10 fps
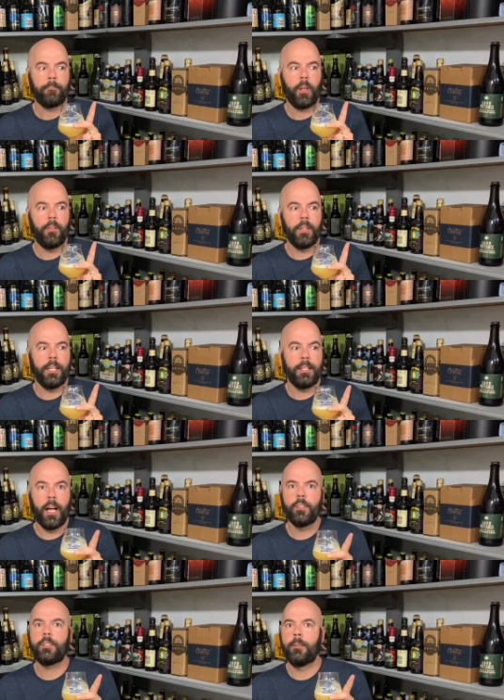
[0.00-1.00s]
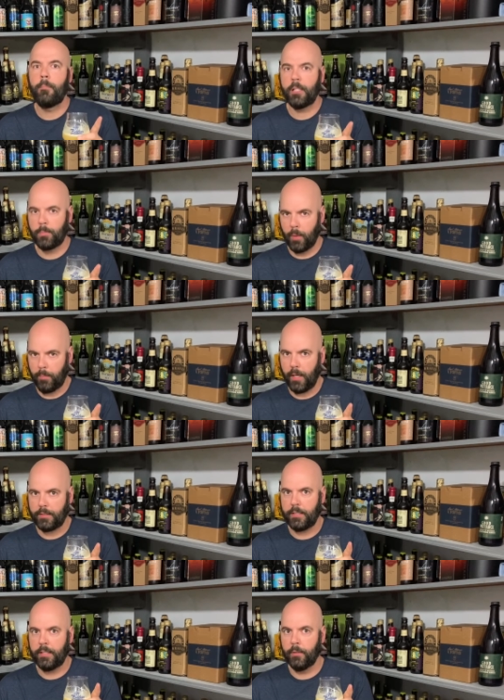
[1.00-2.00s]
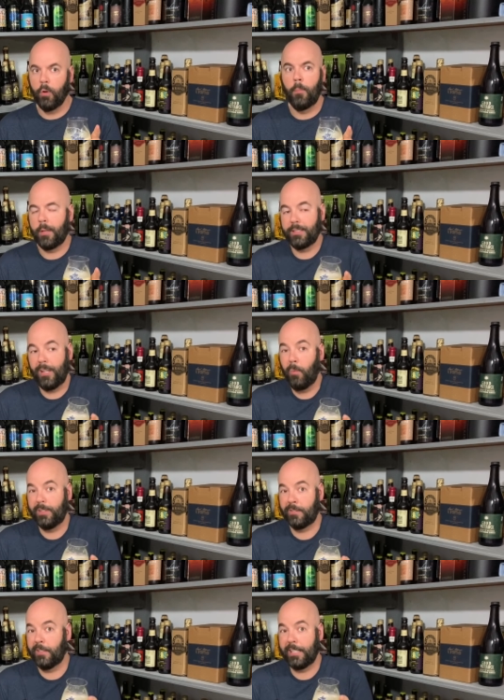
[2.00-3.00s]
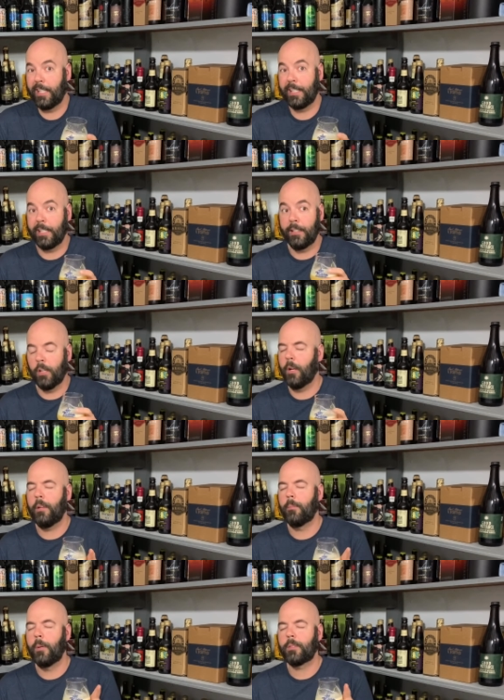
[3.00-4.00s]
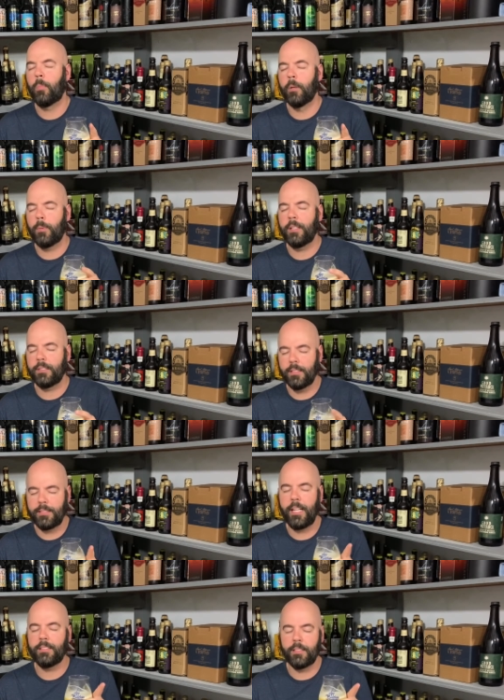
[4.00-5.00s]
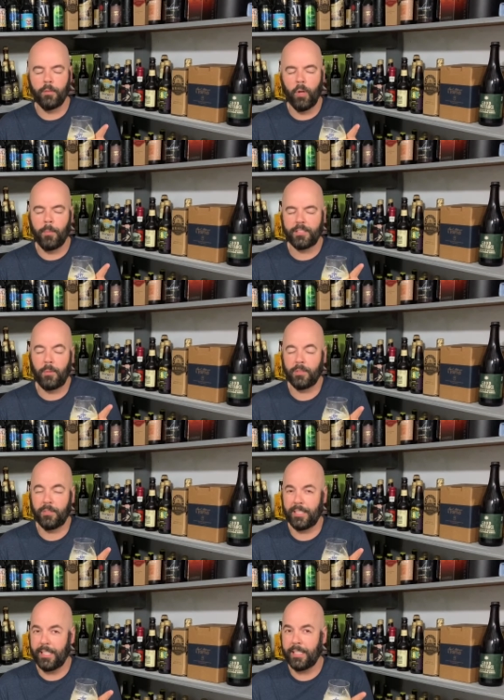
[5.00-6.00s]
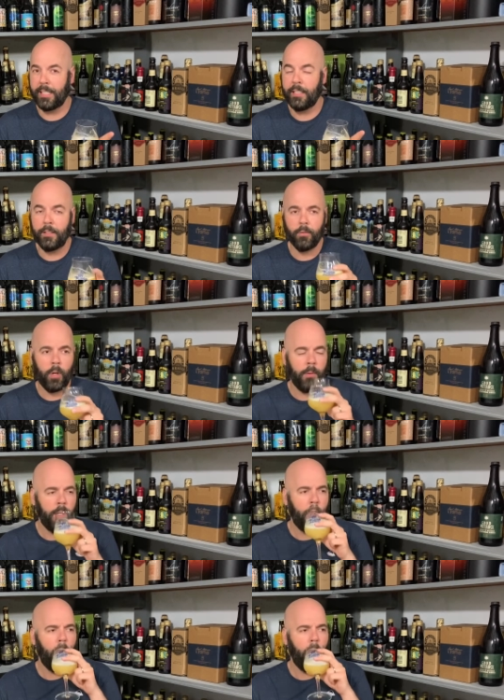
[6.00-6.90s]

The Nelson much more present in the aroma because I wasn't really getting it, or uh, much more present in the taste in the aroma because I wasn't really getting it in the aroma.